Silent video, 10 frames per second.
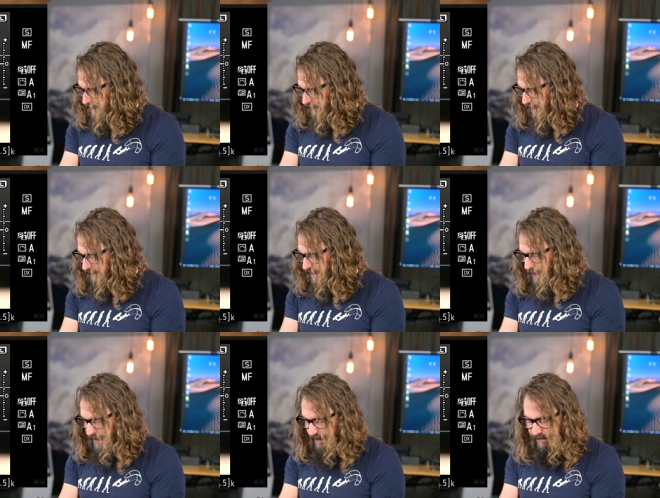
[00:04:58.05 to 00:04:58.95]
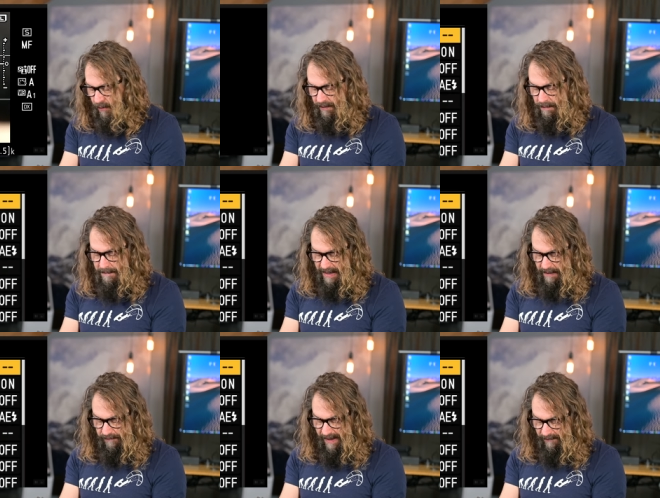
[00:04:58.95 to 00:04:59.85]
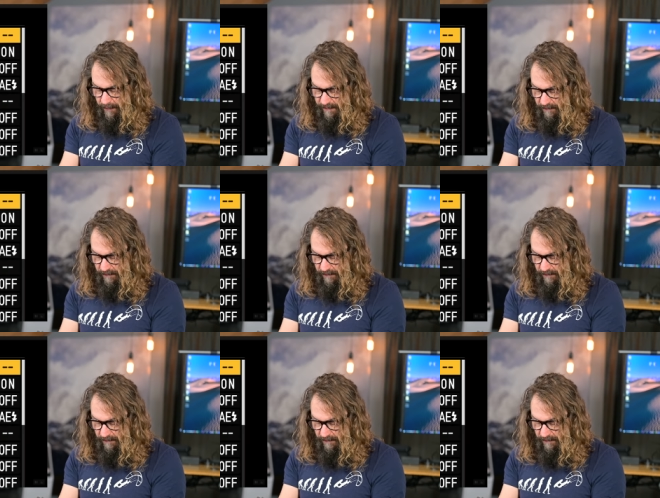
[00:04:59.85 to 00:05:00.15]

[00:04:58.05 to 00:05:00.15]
So let's go in, let's go into the menus. That's what